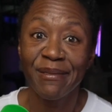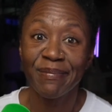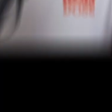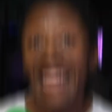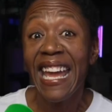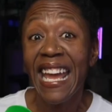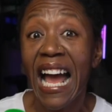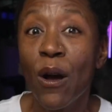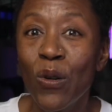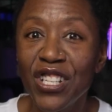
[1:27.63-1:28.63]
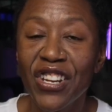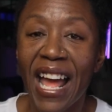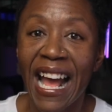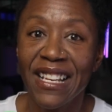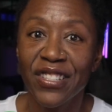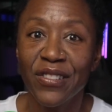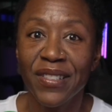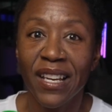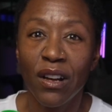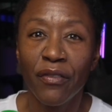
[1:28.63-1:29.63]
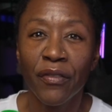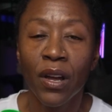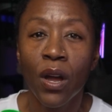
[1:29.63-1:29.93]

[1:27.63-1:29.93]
Today, I want you to ask yourself,